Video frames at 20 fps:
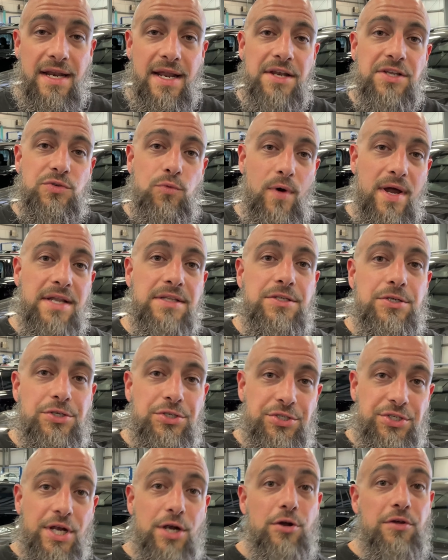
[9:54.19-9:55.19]
I just wanted to
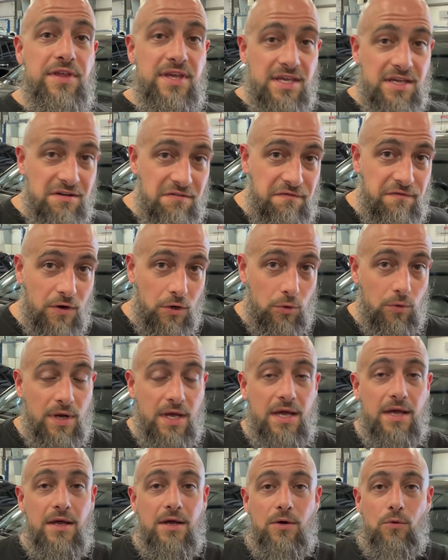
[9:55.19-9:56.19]
share the info
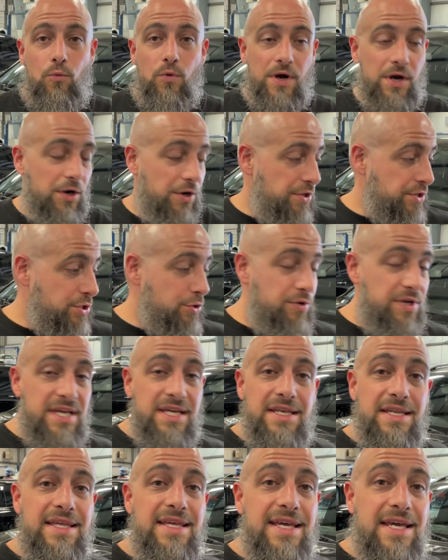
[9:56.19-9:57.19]
where you
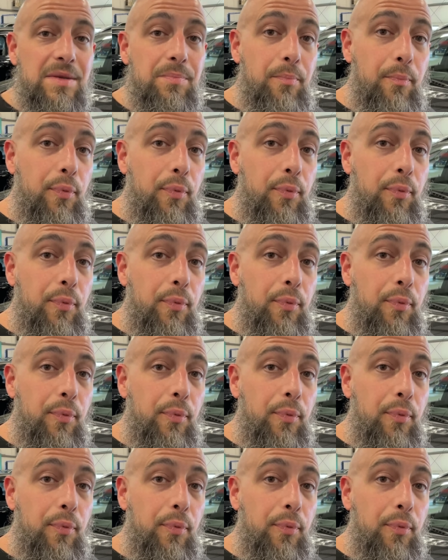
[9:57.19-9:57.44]
can get